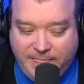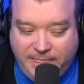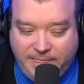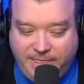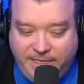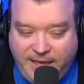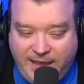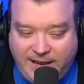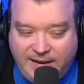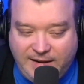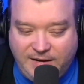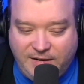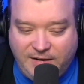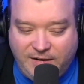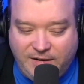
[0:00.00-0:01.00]
that
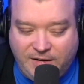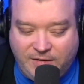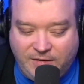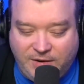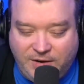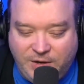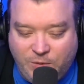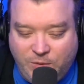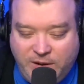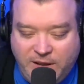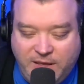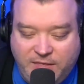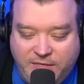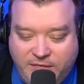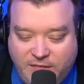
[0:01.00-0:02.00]
are
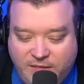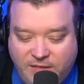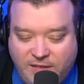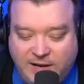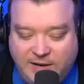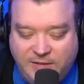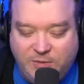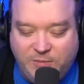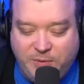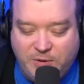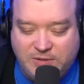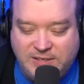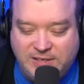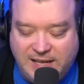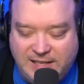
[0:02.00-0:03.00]
doing letting their
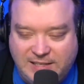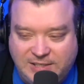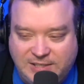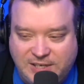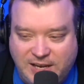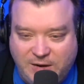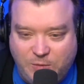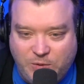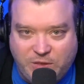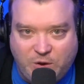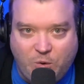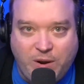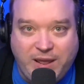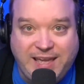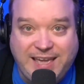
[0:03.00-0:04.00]
personality shine with
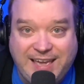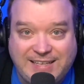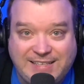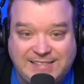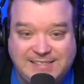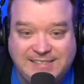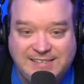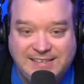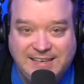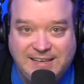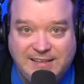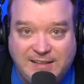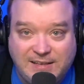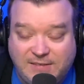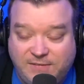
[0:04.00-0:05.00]
quick hits.
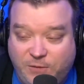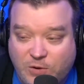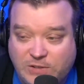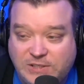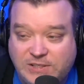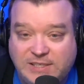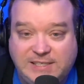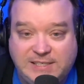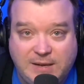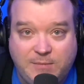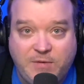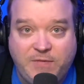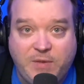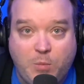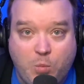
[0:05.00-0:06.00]
Like, fortunately, some
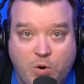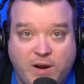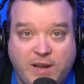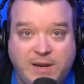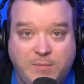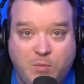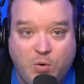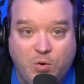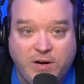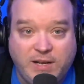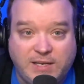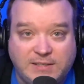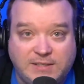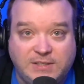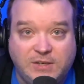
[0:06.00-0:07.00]
of them work in
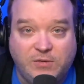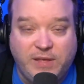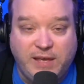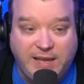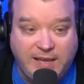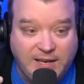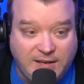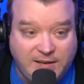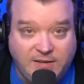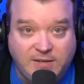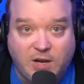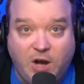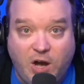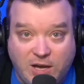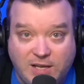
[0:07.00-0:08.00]
mornings, so they can
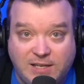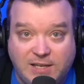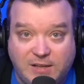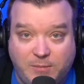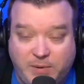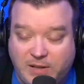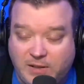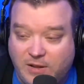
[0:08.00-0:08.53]
talk a little bit